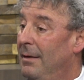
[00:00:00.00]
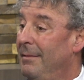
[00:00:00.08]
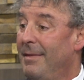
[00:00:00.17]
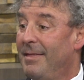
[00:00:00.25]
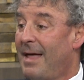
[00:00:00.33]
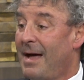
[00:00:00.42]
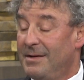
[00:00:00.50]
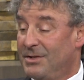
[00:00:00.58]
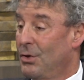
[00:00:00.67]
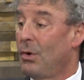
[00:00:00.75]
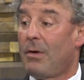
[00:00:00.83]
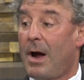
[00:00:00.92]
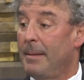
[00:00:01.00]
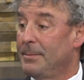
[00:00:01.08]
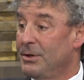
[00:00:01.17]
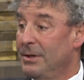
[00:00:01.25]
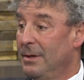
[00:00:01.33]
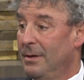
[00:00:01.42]
That's your
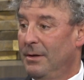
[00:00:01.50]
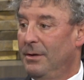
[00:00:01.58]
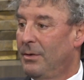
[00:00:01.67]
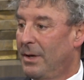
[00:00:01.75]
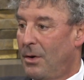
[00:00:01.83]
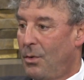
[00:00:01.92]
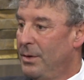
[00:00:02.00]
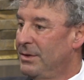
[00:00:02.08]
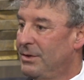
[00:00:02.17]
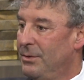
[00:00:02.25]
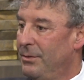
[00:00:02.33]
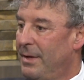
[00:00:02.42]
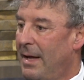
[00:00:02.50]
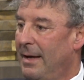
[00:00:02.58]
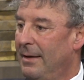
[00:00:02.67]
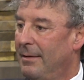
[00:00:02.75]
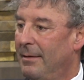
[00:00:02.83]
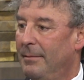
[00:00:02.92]
option. You can always do
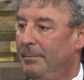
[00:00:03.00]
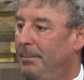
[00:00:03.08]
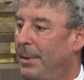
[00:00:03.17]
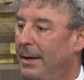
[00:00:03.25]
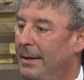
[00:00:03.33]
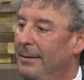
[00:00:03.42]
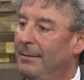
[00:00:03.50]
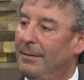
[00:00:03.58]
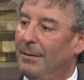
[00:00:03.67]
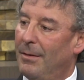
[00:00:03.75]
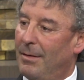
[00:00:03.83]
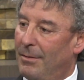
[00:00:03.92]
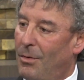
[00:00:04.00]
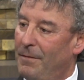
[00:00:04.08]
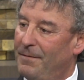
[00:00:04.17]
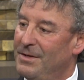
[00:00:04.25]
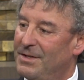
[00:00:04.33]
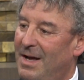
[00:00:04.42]
that, but
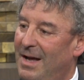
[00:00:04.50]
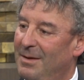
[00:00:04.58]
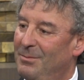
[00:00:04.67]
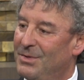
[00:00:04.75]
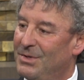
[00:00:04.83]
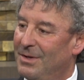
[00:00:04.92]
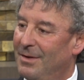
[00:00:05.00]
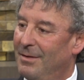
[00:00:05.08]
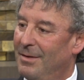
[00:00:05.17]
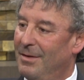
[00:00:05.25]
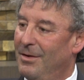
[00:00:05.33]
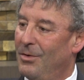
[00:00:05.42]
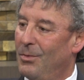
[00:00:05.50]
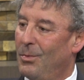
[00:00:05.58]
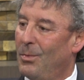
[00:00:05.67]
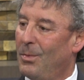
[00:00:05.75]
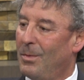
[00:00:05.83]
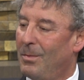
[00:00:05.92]
oftentimes
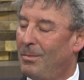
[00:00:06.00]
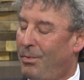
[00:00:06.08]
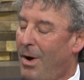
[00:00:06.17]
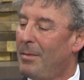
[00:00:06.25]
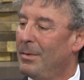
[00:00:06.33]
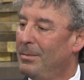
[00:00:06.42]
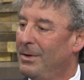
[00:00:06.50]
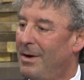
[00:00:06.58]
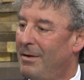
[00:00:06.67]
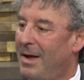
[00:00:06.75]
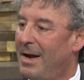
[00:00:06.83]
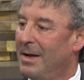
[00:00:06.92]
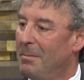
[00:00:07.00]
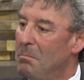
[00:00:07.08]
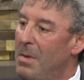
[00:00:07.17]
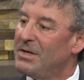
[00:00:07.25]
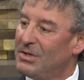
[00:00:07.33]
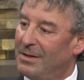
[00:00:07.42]
you probably are getting
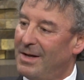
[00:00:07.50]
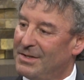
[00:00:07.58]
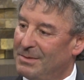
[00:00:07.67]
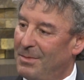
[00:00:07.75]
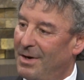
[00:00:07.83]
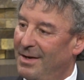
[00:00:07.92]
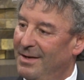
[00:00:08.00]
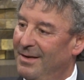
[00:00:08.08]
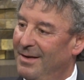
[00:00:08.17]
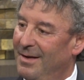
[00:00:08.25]
much less money